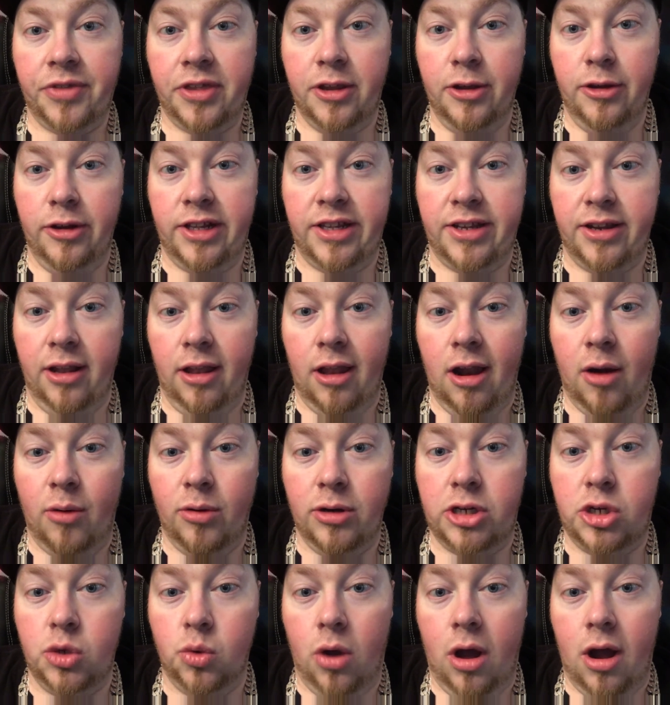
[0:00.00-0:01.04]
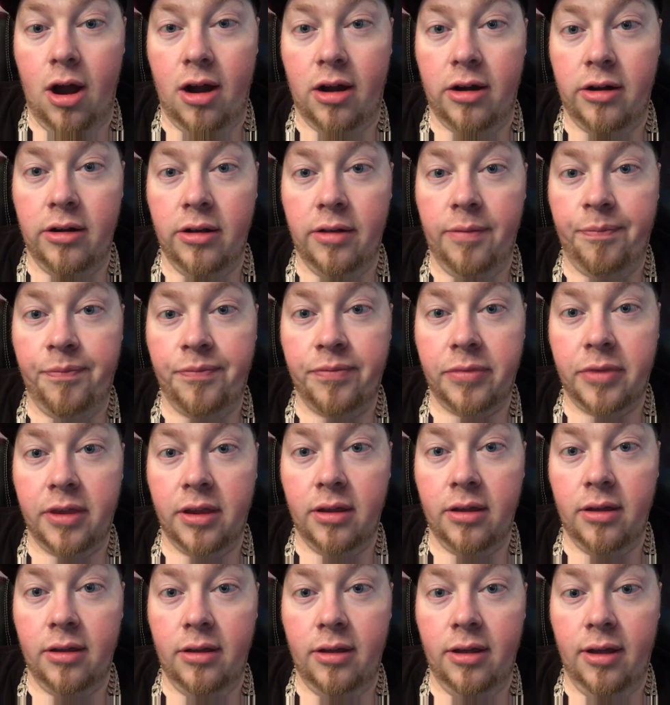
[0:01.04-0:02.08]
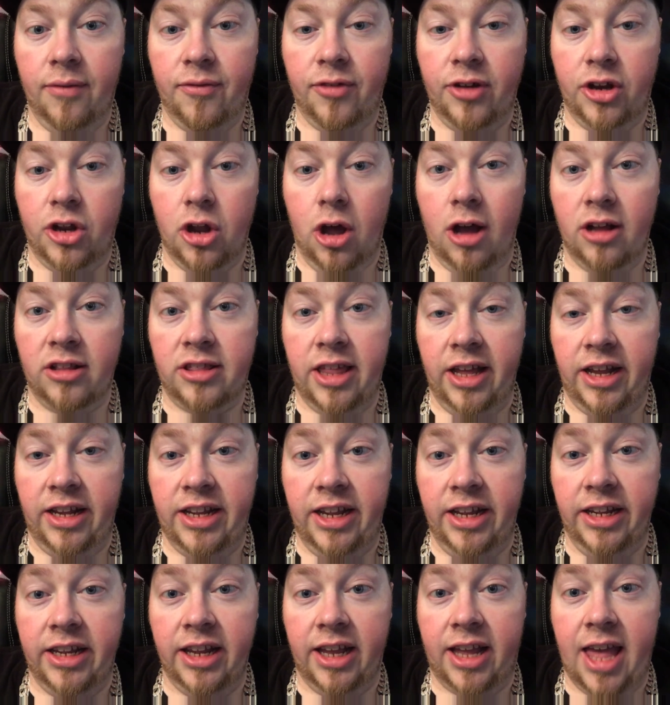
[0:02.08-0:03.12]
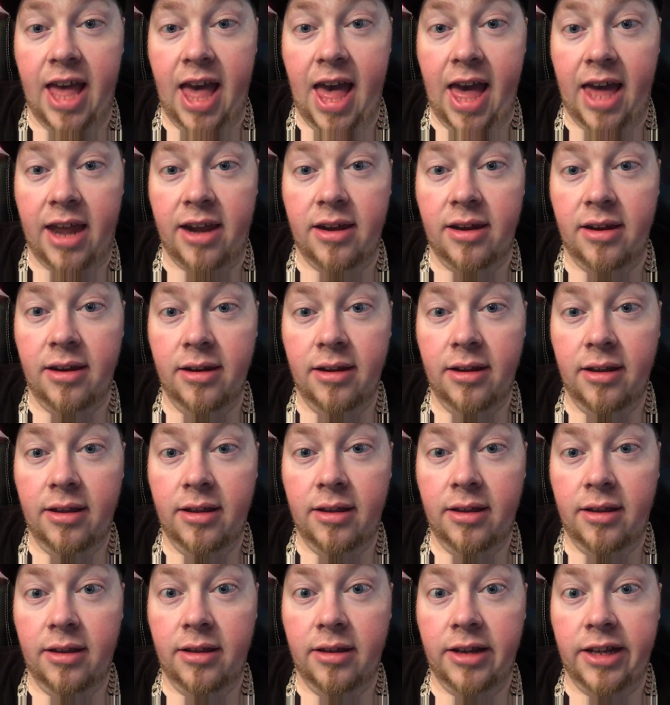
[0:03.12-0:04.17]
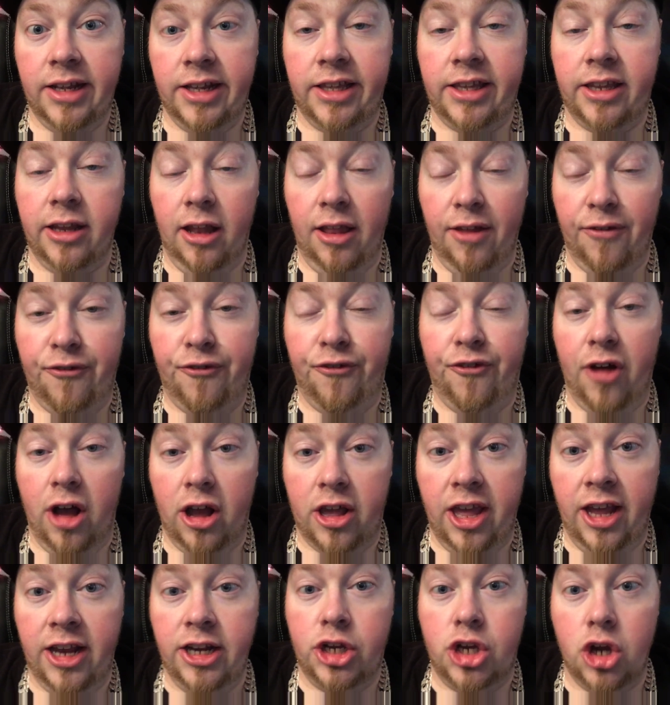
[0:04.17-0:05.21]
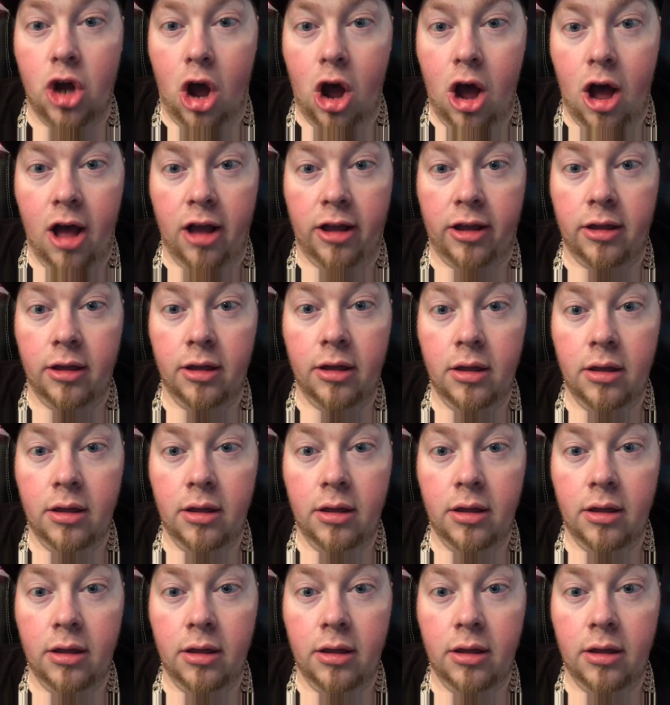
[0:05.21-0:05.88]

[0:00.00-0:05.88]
You still are what you are. If a dog thinks he's a cat, still a fucking dog.